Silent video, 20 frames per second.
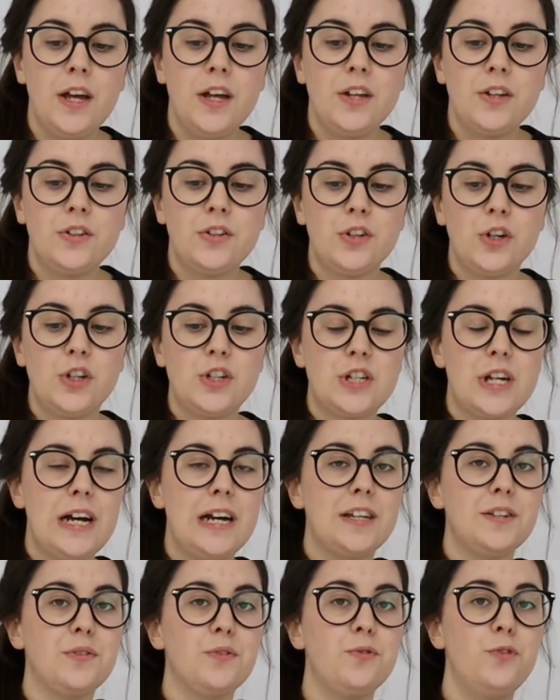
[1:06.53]
such
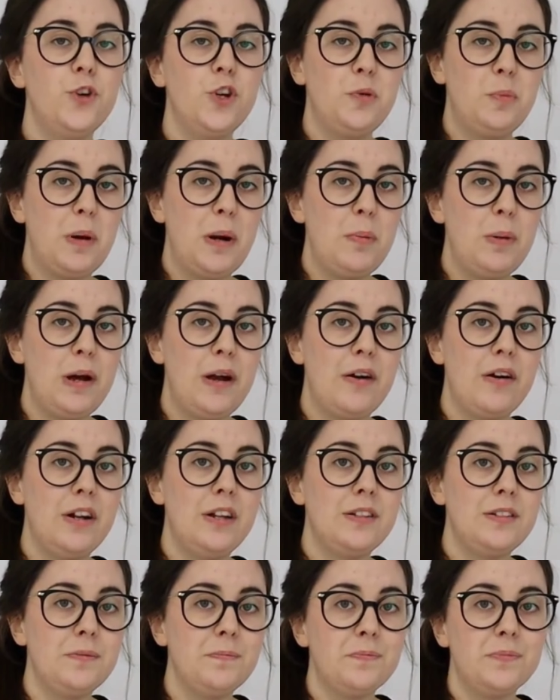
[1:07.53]
as food prep
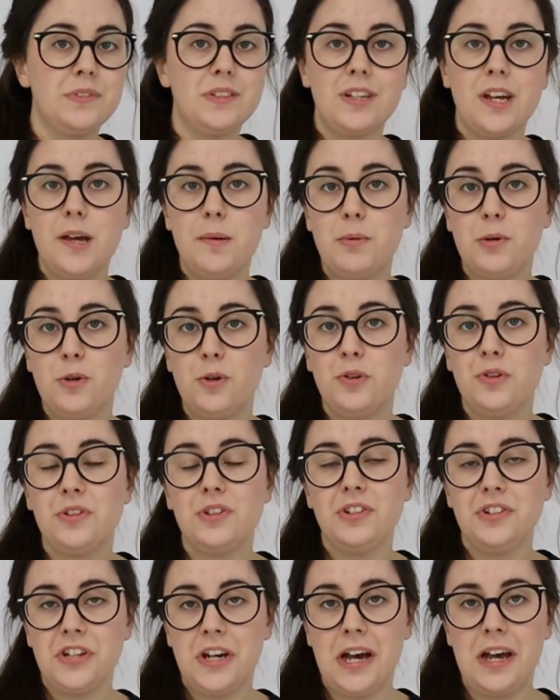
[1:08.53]
areas, tables,
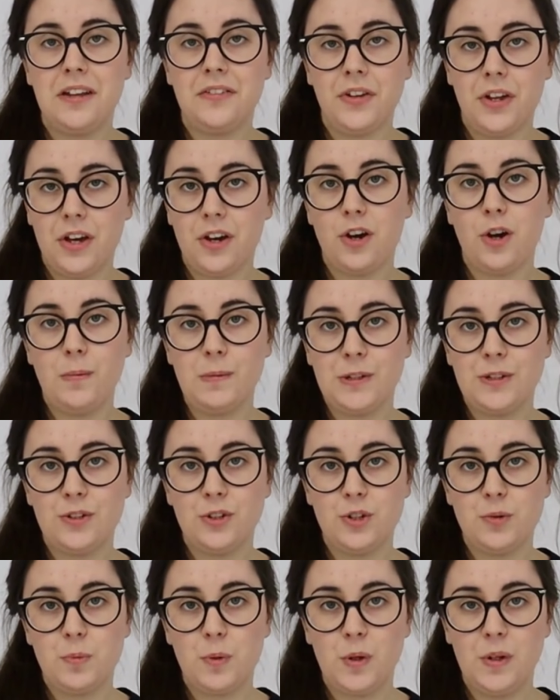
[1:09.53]
chairs and common
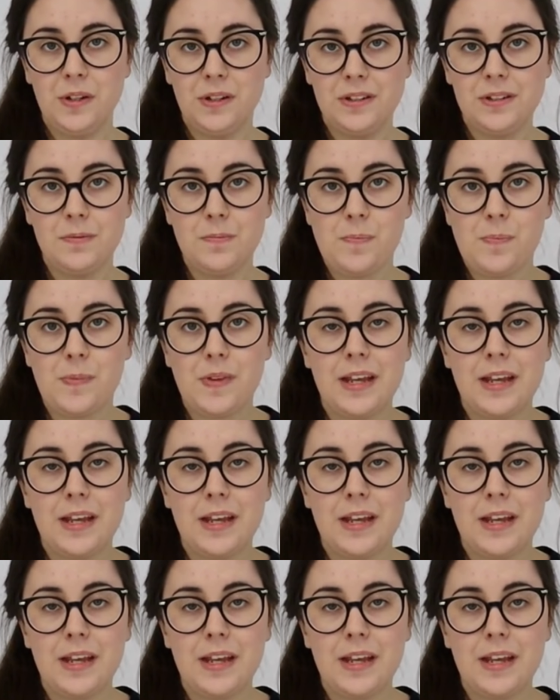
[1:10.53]
touch points.